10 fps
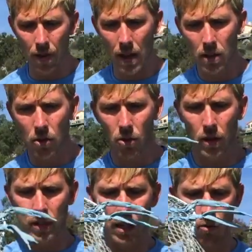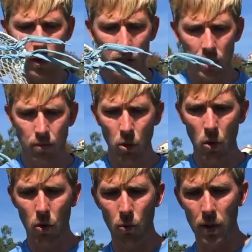of in unison, real
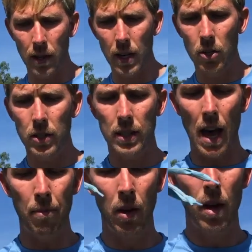smooth with each step,